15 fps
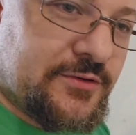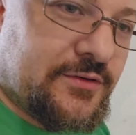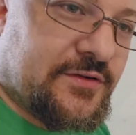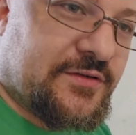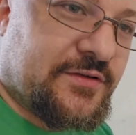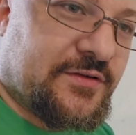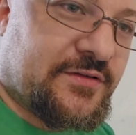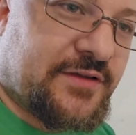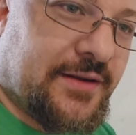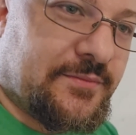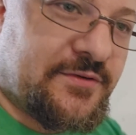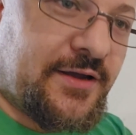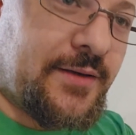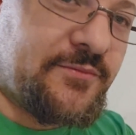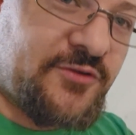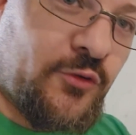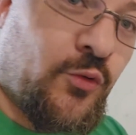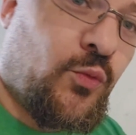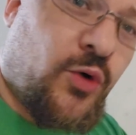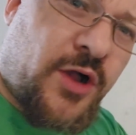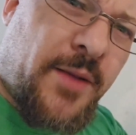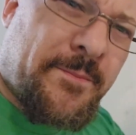do this at the same time. So
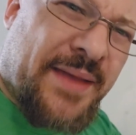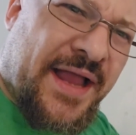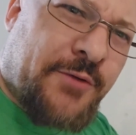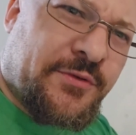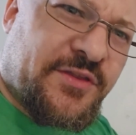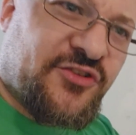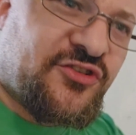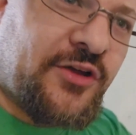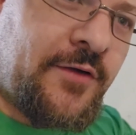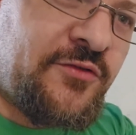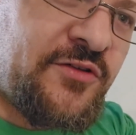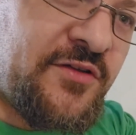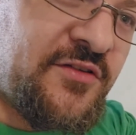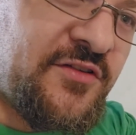we'll come back with the shelves